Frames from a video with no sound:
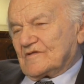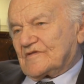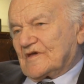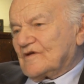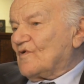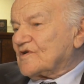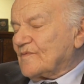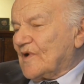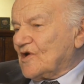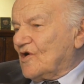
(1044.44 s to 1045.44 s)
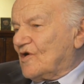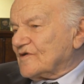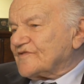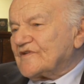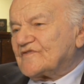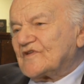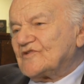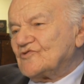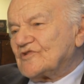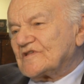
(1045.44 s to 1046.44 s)
The Guatemala Heart
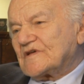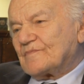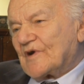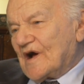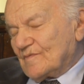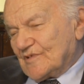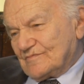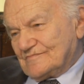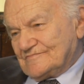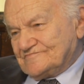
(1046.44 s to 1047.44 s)
Institute had a problem.